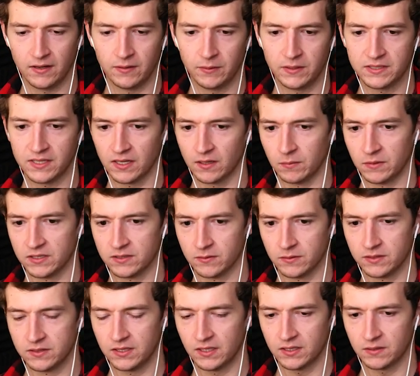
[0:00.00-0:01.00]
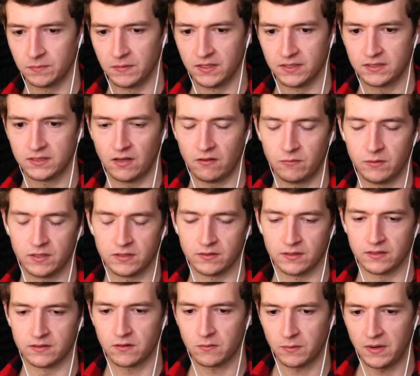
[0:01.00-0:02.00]
What is that gonna be? So six minutes, seven minutes,
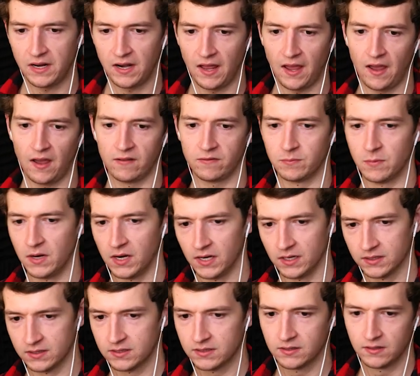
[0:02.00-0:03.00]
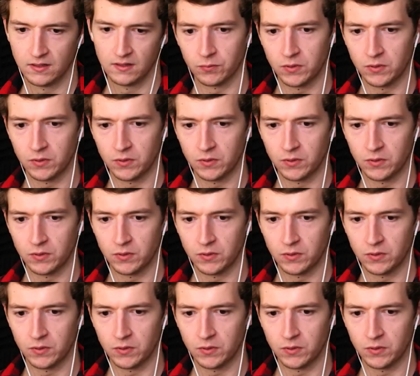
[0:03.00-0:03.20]
so three and a half minutes,